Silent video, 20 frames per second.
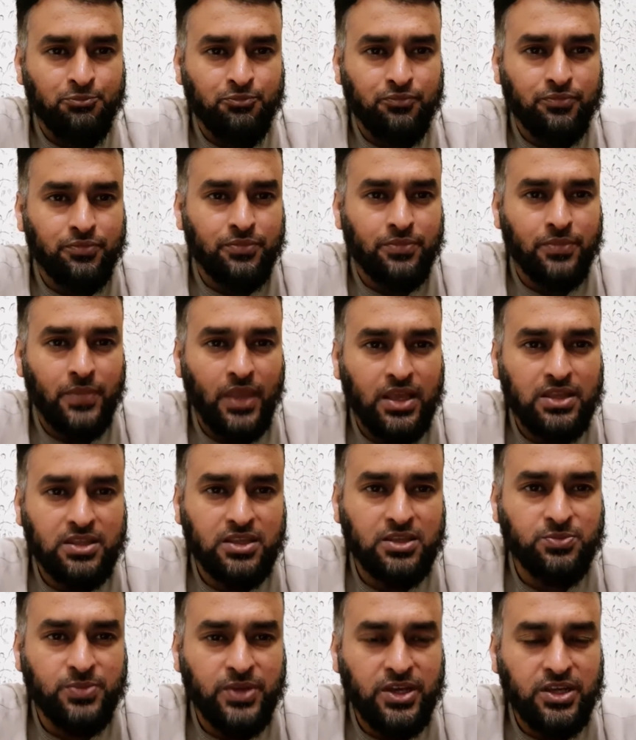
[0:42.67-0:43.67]

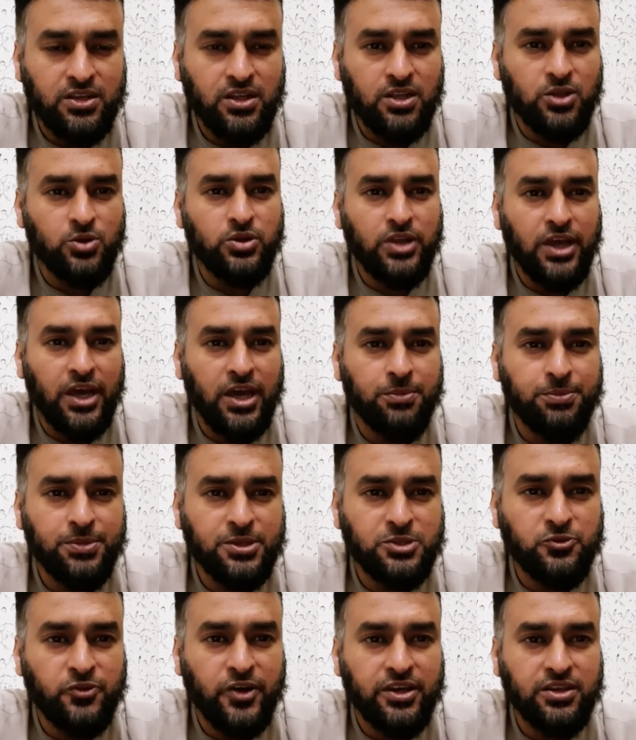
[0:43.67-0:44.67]
These may include
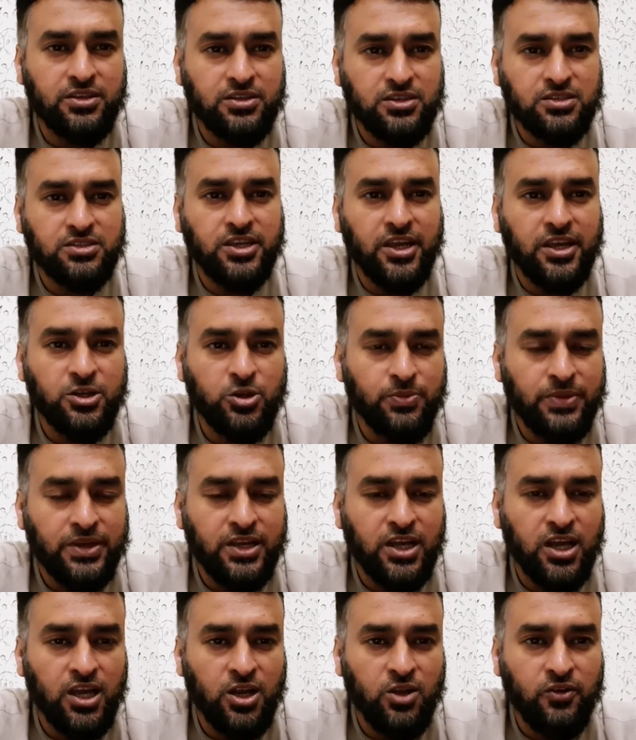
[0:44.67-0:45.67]
herpes virus,
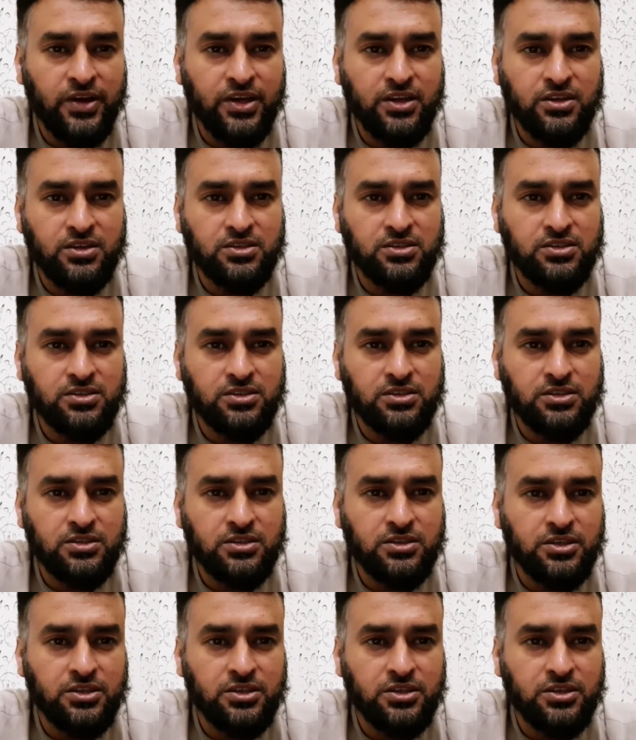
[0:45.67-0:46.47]
cytomegalovirus,